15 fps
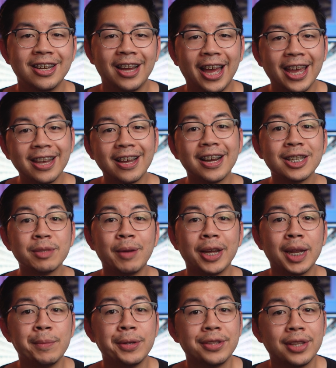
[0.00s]
Hey guys, my
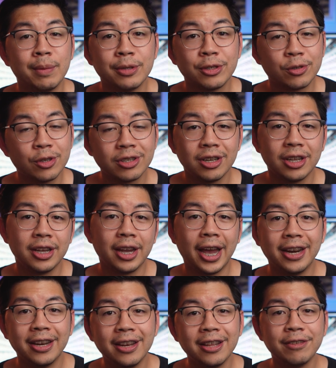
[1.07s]
name is Demas Rusli,
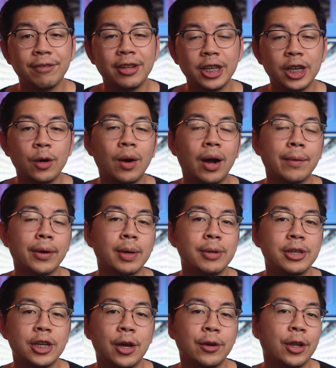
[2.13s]
and in this video I'm going to be
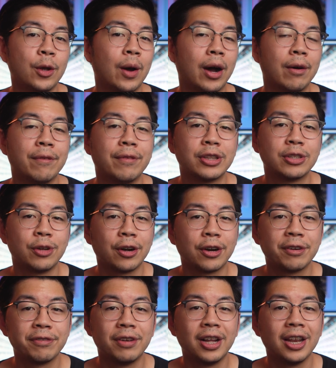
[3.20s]
showing you how a
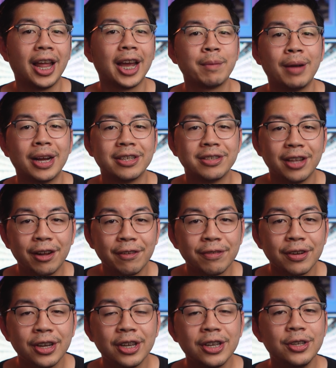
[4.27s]
photographer like myself
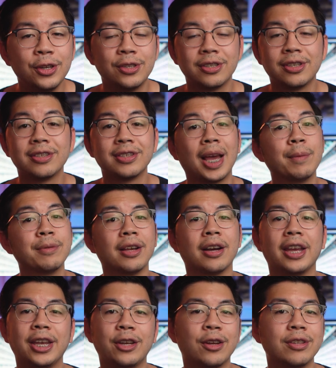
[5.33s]
uses the
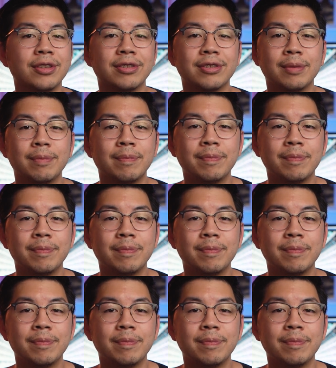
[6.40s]
Samsung ecosystem.